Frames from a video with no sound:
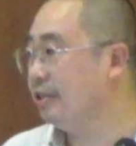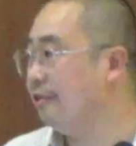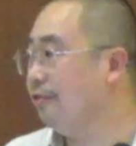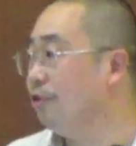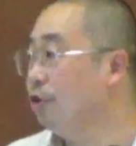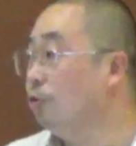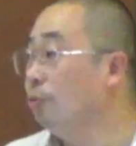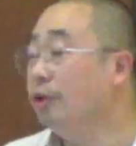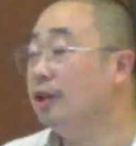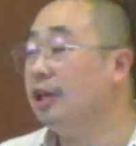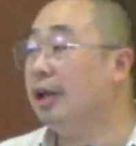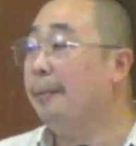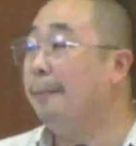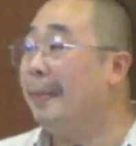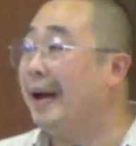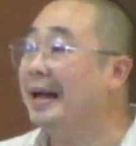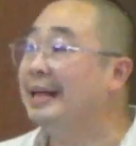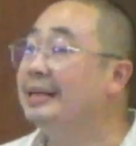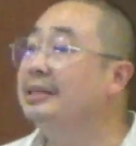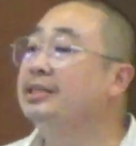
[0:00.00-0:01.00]
you will
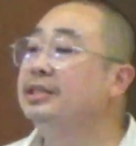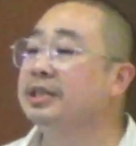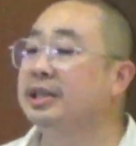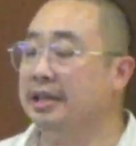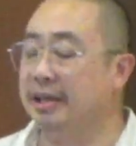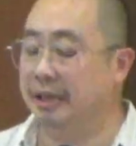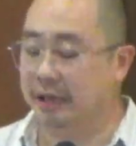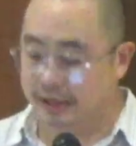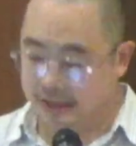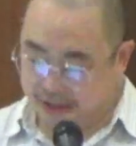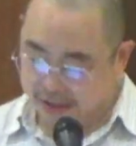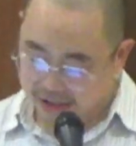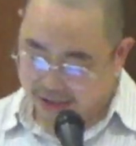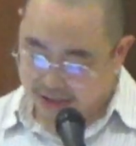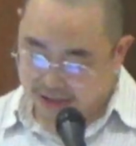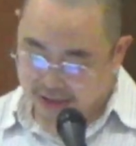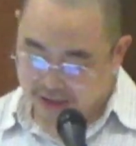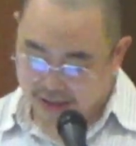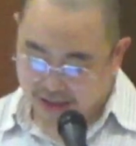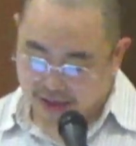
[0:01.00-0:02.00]
abandon
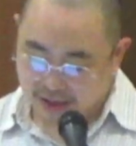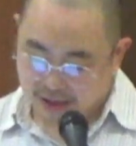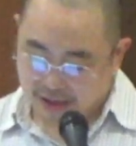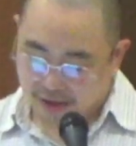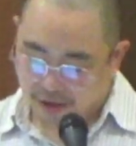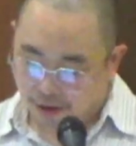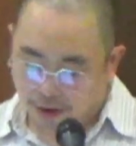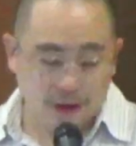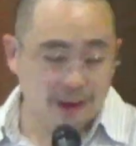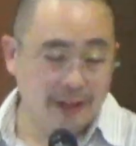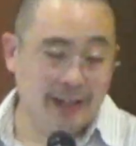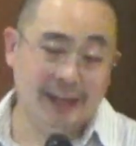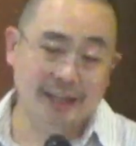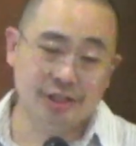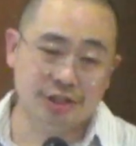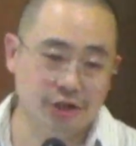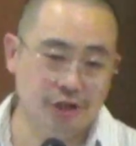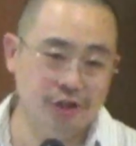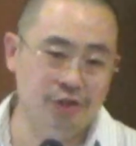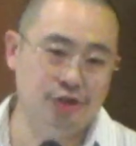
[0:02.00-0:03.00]
all
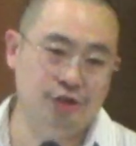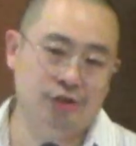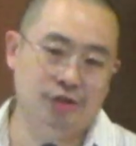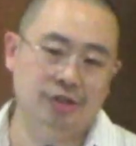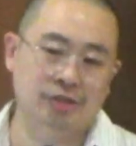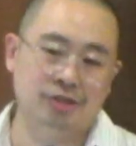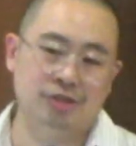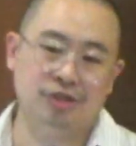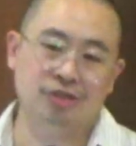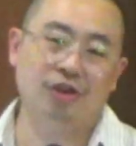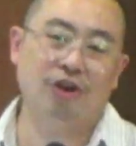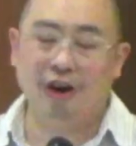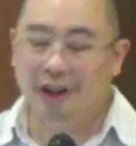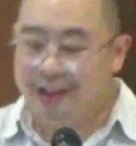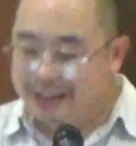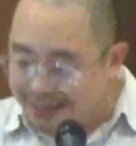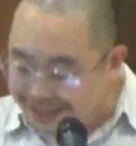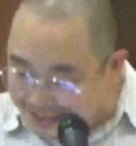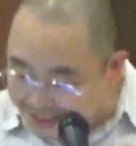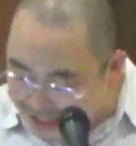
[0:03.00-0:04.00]
exertions, all
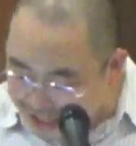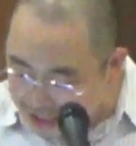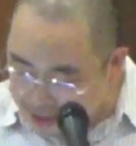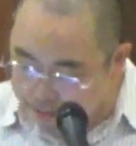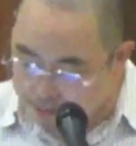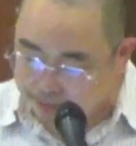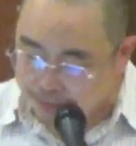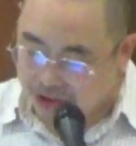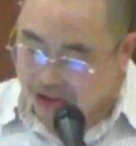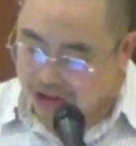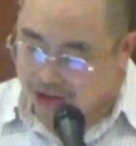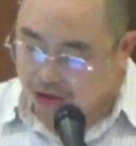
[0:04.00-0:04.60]
attempts to